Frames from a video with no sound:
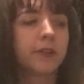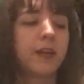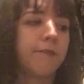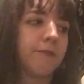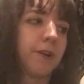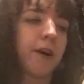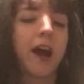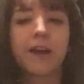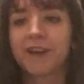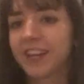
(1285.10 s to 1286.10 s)
if they're
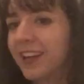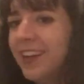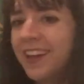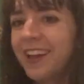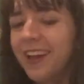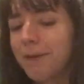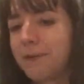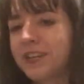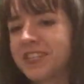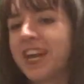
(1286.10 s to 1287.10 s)
hiring.
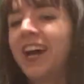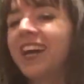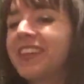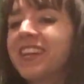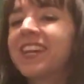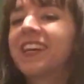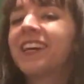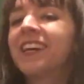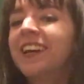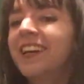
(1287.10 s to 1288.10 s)
But I
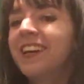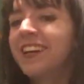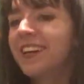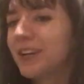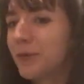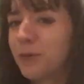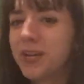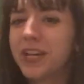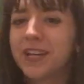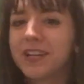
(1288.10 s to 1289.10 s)
think
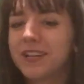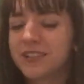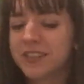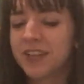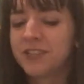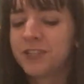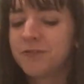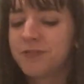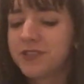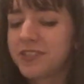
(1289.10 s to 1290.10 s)
we tend
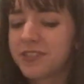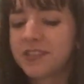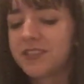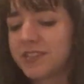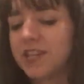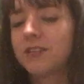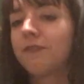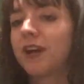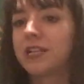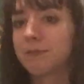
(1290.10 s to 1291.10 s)
to
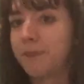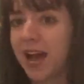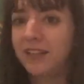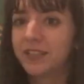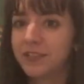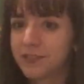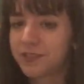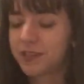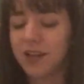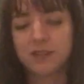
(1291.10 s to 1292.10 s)
disincentivize
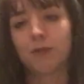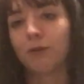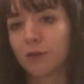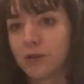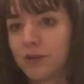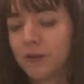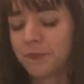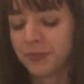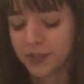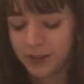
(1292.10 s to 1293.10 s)
balance as a whole.
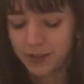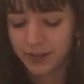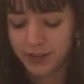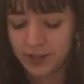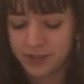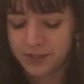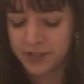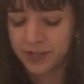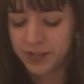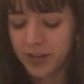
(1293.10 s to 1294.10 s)
And
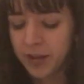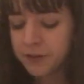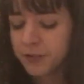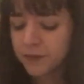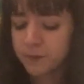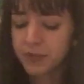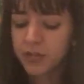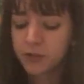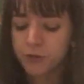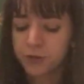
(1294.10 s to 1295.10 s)
I would even be
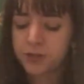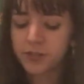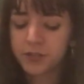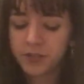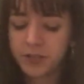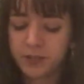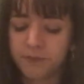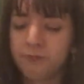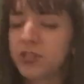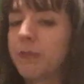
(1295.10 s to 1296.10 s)
interested
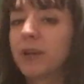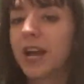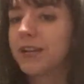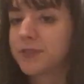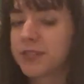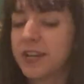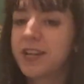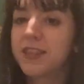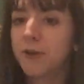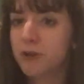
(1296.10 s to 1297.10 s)
in some kind of
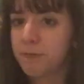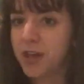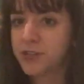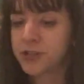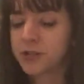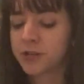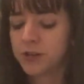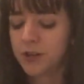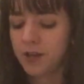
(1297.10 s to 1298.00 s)
study that would measure